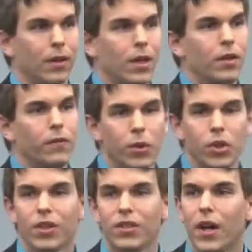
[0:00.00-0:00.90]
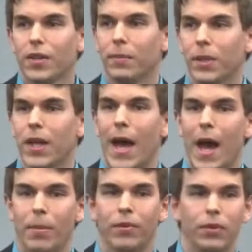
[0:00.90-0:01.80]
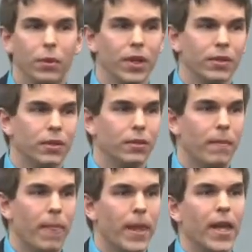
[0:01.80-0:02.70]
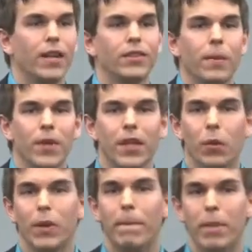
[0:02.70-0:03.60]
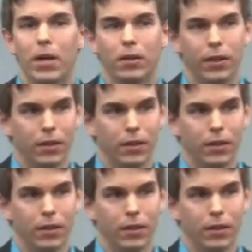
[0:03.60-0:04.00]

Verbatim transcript: The future is not something that happens to us. It is something that we build.